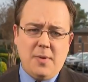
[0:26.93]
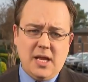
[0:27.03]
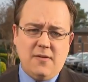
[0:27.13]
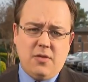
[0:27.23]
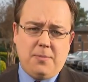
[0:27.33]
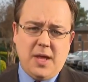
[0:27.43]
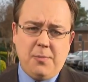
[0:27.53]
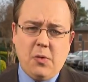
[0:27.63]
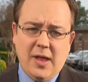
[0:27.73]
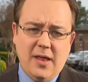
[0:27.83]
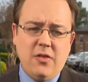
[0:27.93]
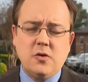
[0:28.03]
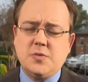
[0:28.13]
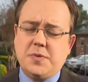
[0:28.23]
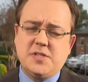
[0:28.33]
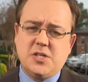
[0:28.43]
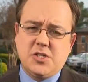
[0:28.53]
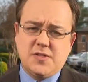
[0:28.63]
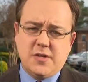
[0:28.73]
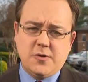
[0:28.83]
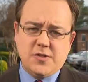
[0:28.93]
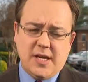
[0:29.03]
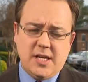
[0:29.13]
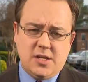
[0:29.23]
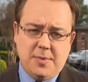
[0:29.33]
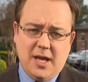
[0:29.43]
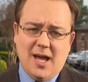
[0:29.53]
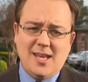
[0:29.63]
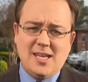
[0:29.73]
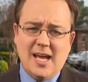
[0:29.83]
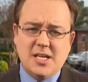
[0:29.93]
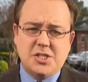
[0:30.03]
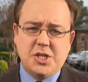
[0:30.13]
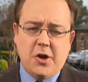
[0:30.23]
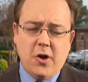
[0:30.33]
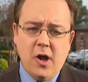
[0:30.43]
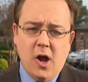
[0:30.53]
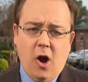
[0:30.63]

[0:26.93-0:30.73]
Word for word: many of the people in those positions that are slated to be cut next year